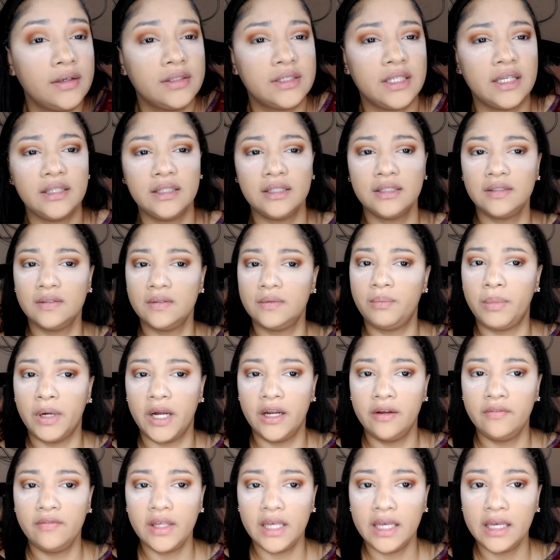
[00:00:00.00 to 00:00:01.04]
was like, this is
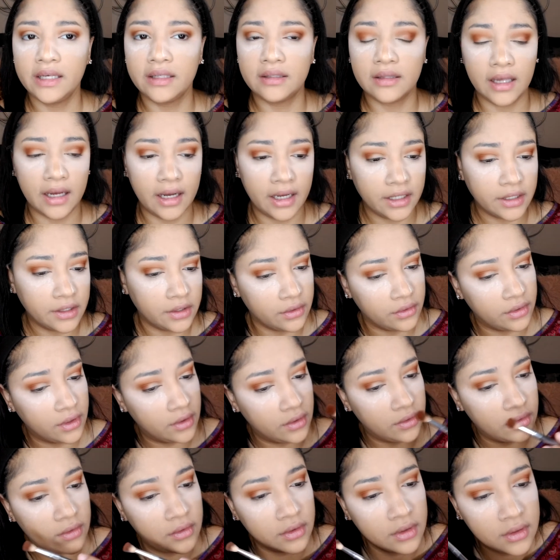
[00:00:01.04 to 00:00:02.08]
perfect, like, you
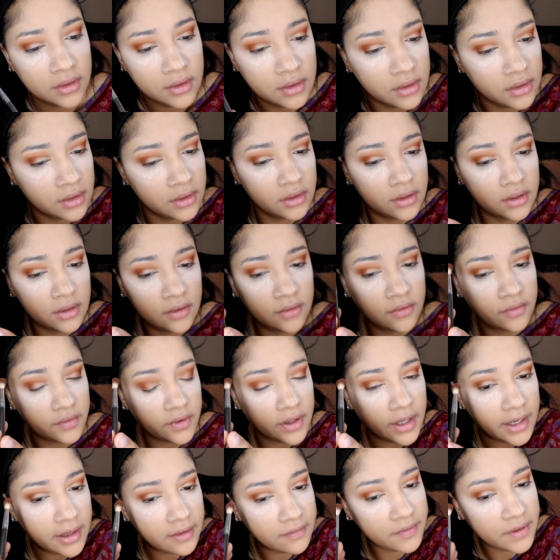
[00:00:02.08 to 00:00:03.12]
know, for
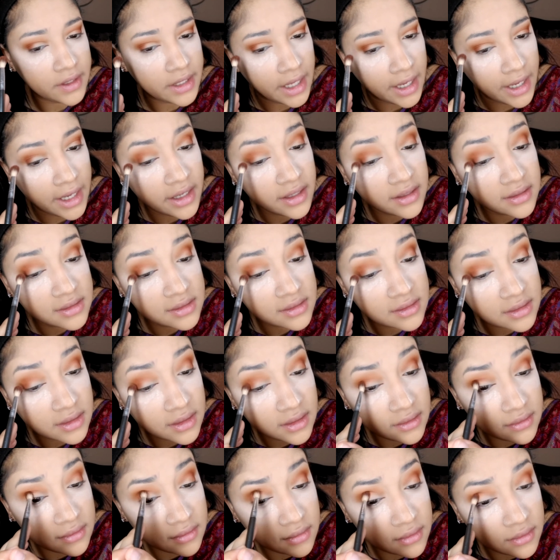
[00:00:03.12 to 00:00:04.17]
every day and
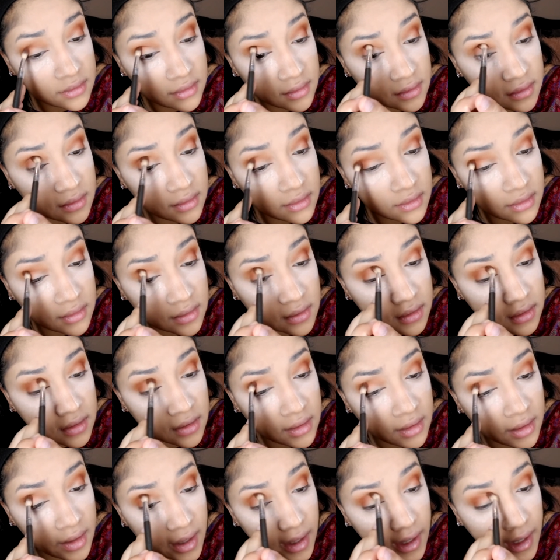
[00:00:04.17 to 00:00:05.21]
stuff.
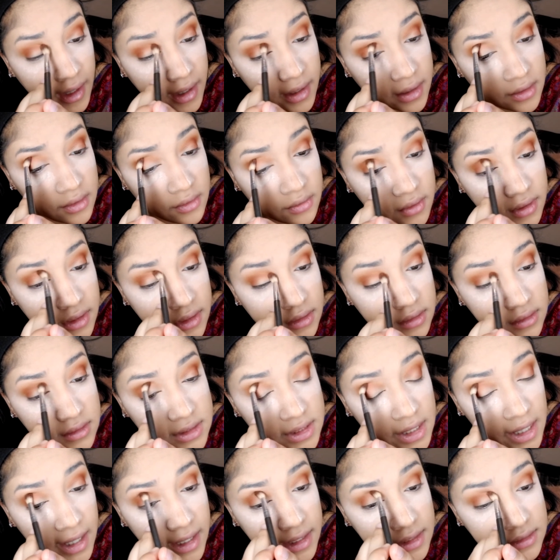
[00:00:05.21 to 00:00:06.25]
And you can
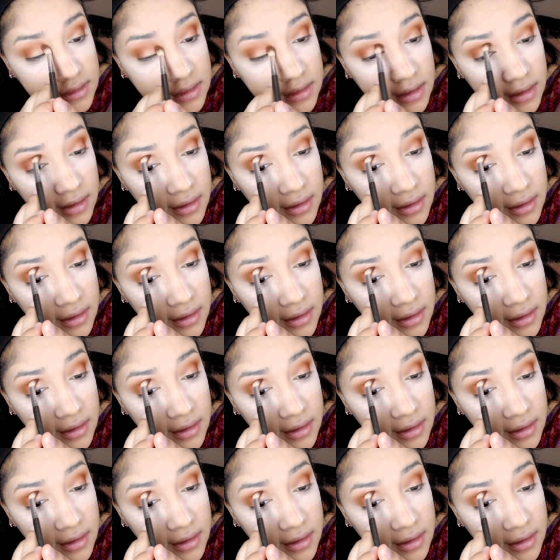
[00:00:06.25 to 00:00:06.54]
jazz it